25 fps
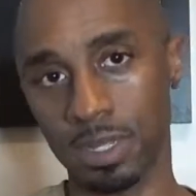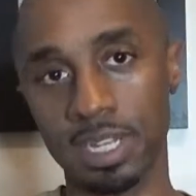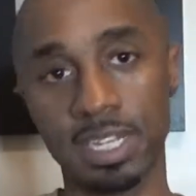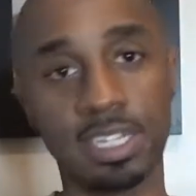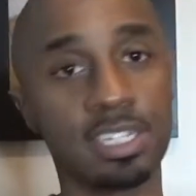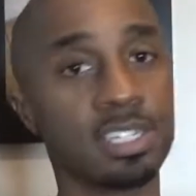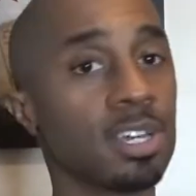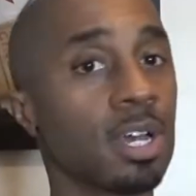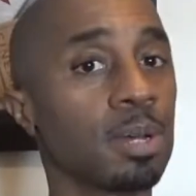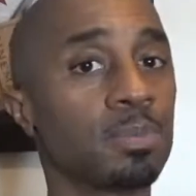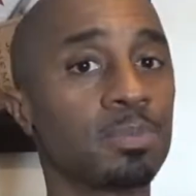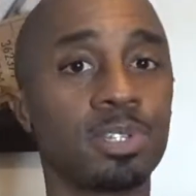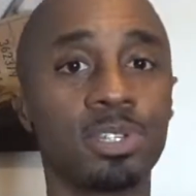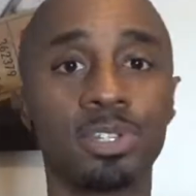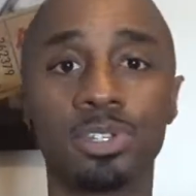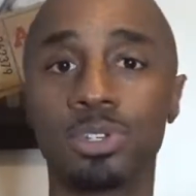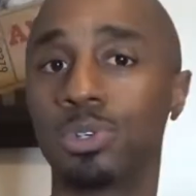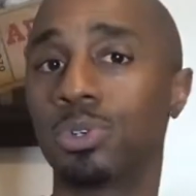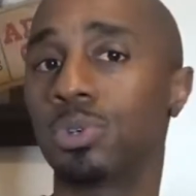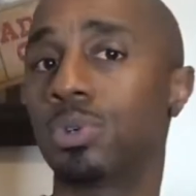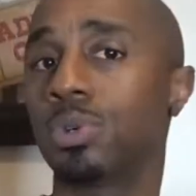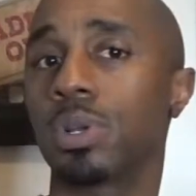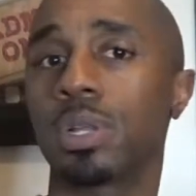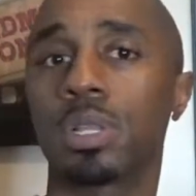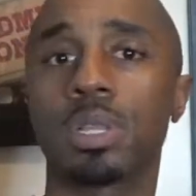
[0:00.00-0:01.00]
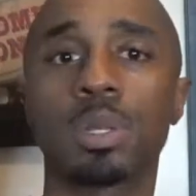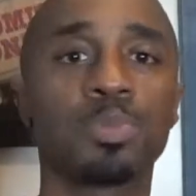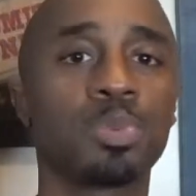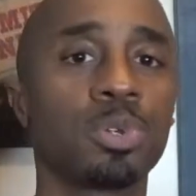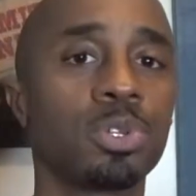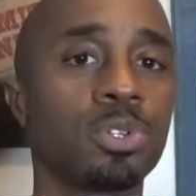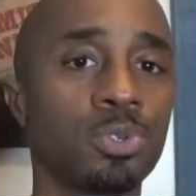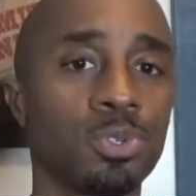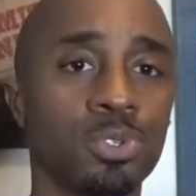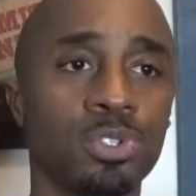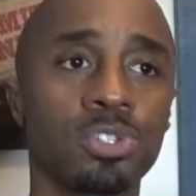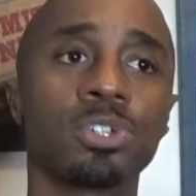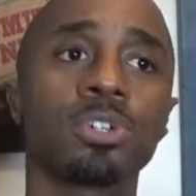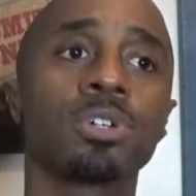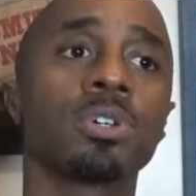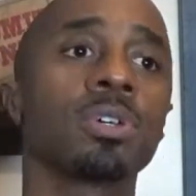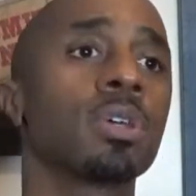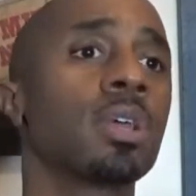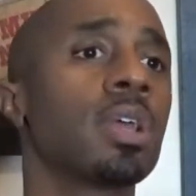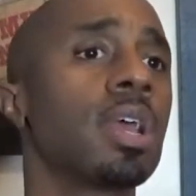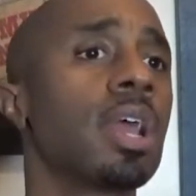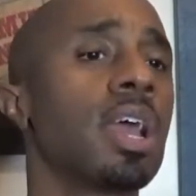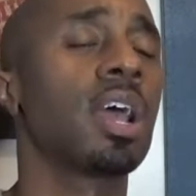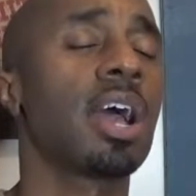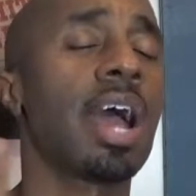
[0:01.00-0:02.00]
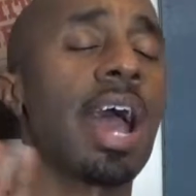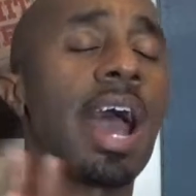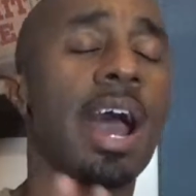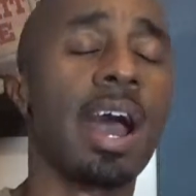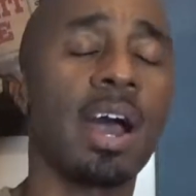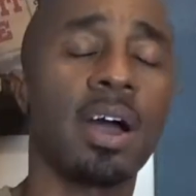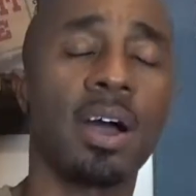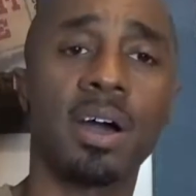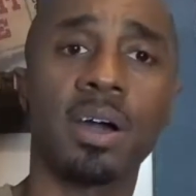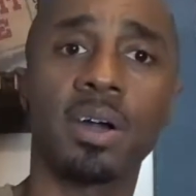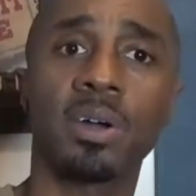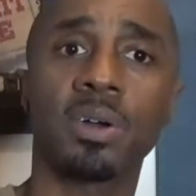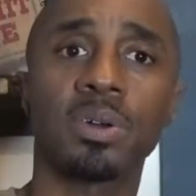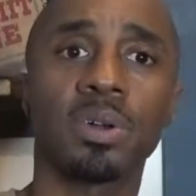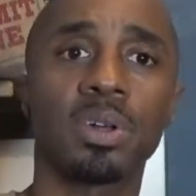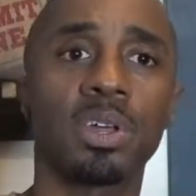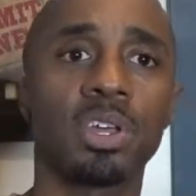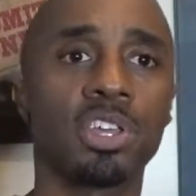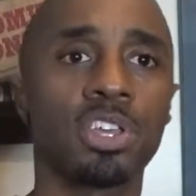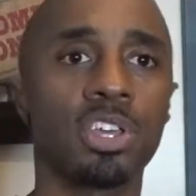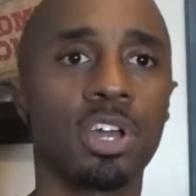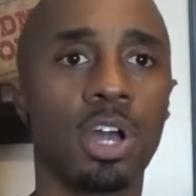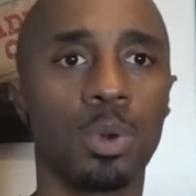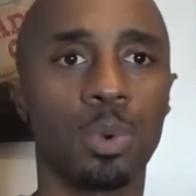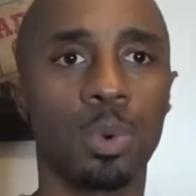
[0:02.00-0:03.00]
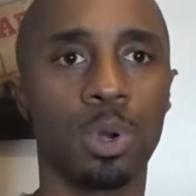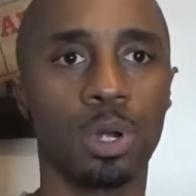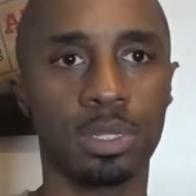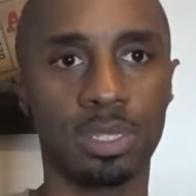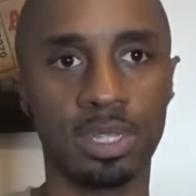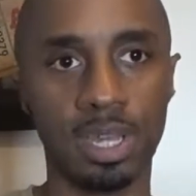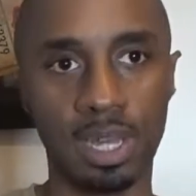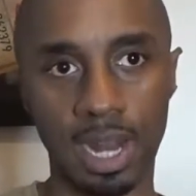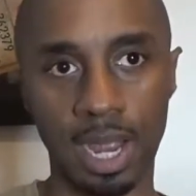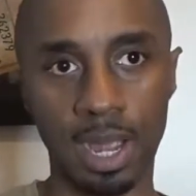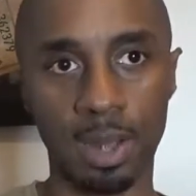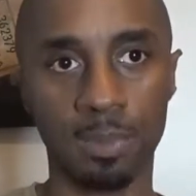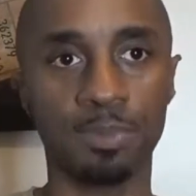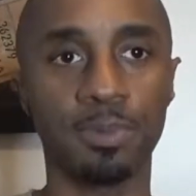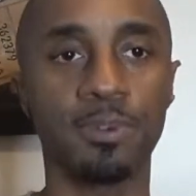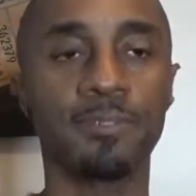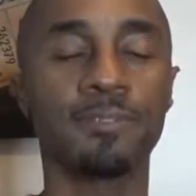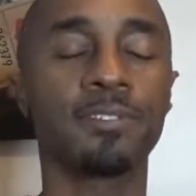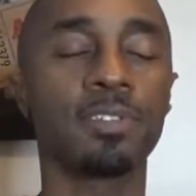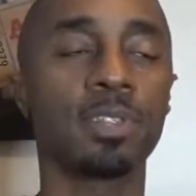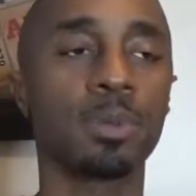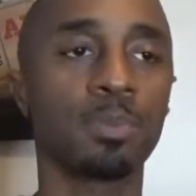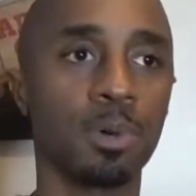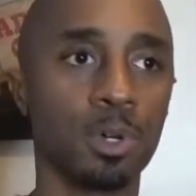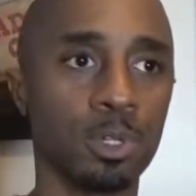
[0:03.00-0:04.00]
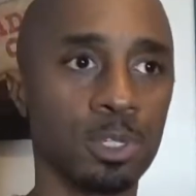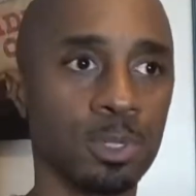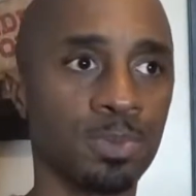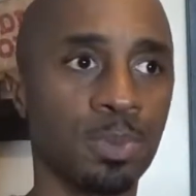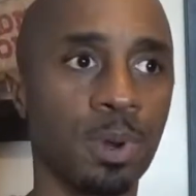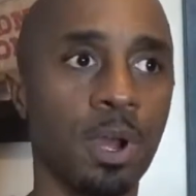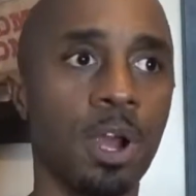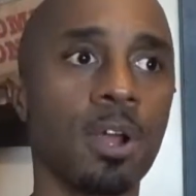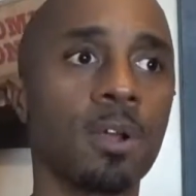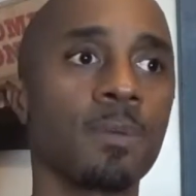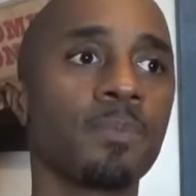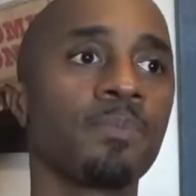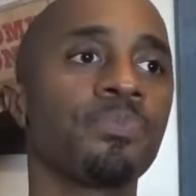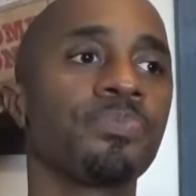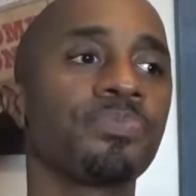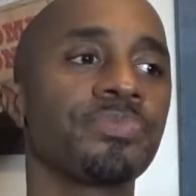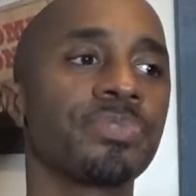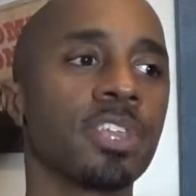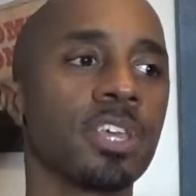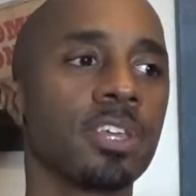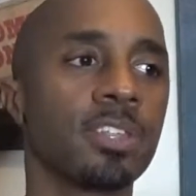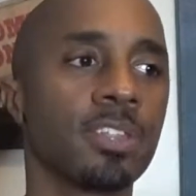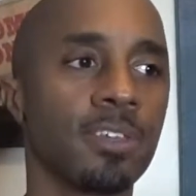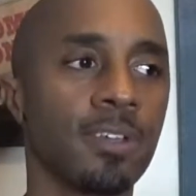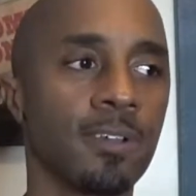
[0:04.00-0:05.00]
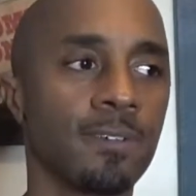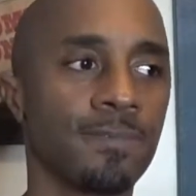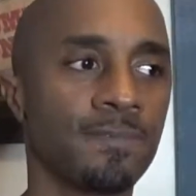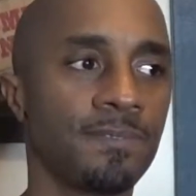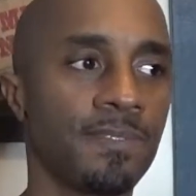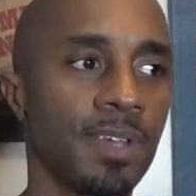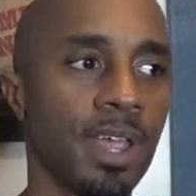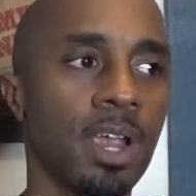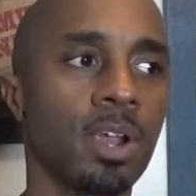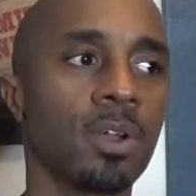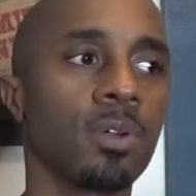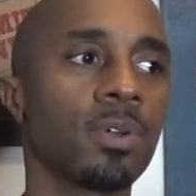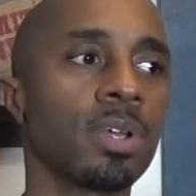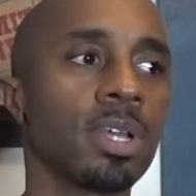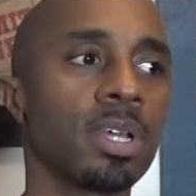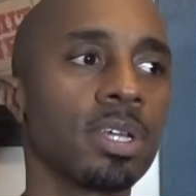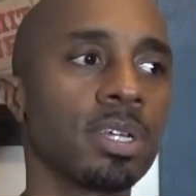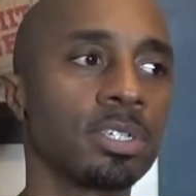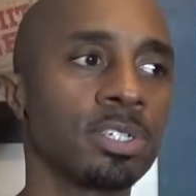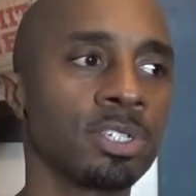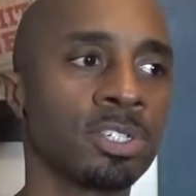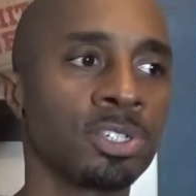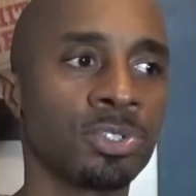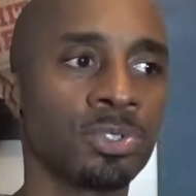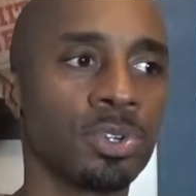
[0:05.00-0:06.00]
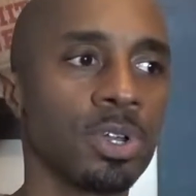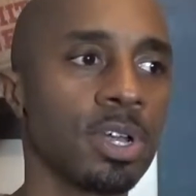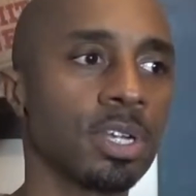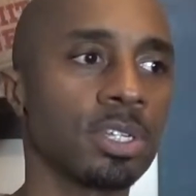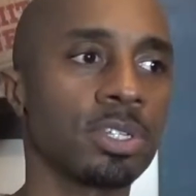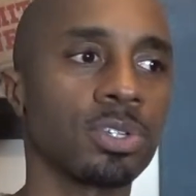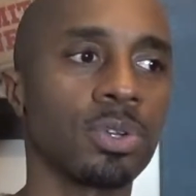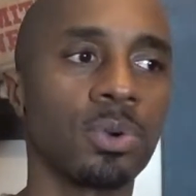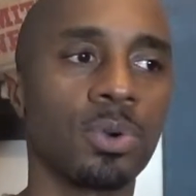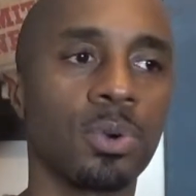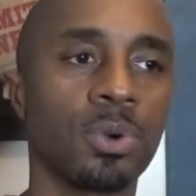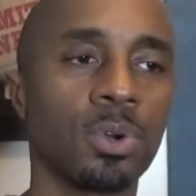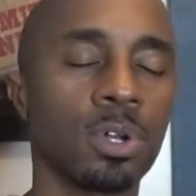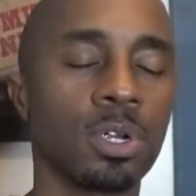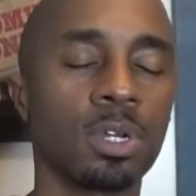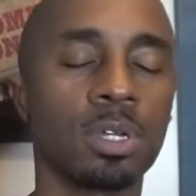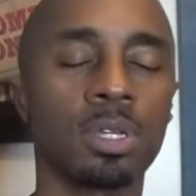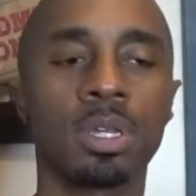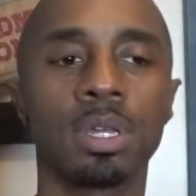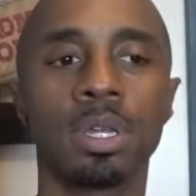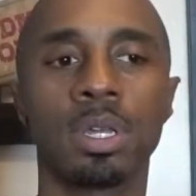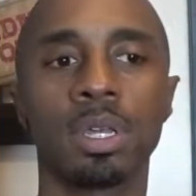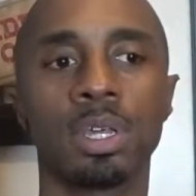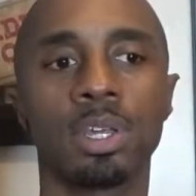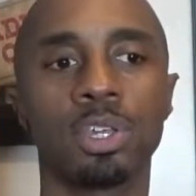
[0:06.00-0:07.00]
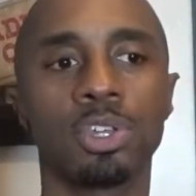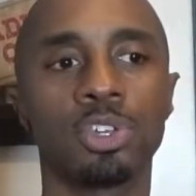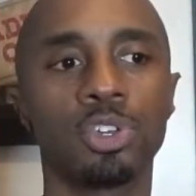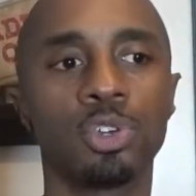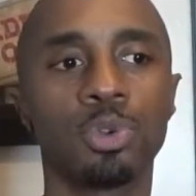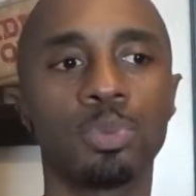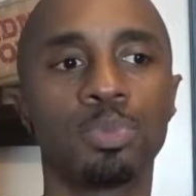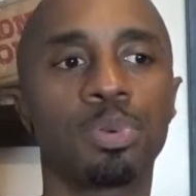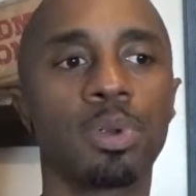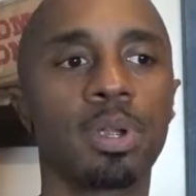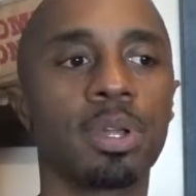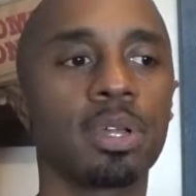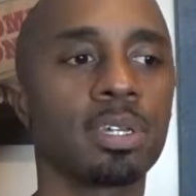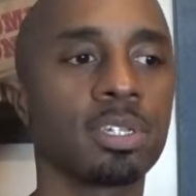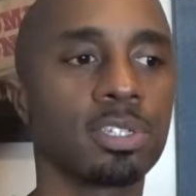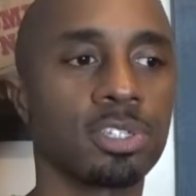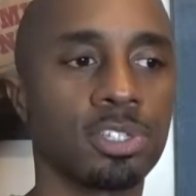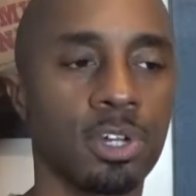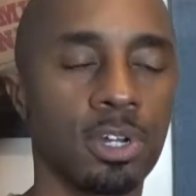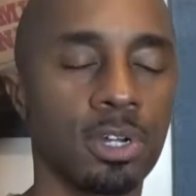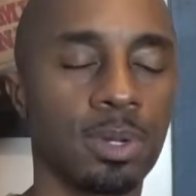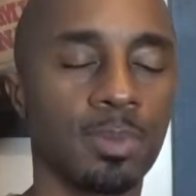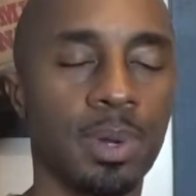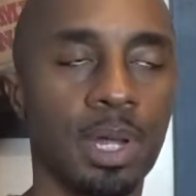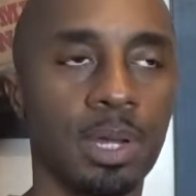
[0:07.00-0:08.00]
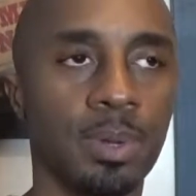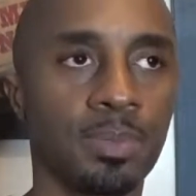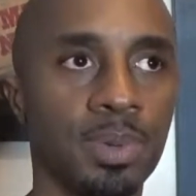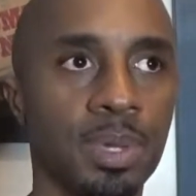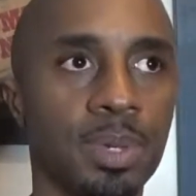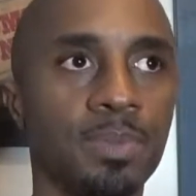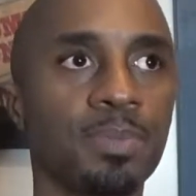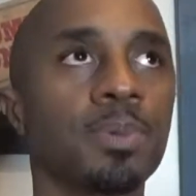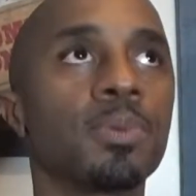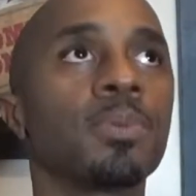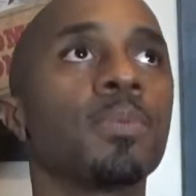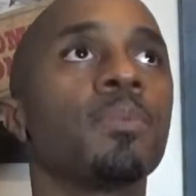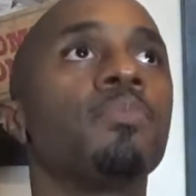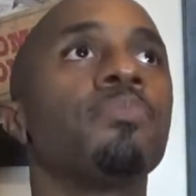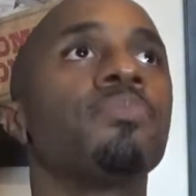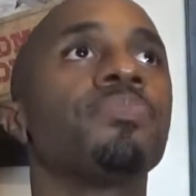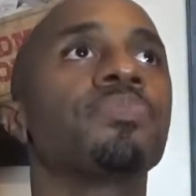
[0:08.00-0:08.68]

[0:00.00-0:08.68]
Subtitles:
It's up to you and the producer how y'all work that out. But for the most part, they're very strict on you bringing a certain amount of people.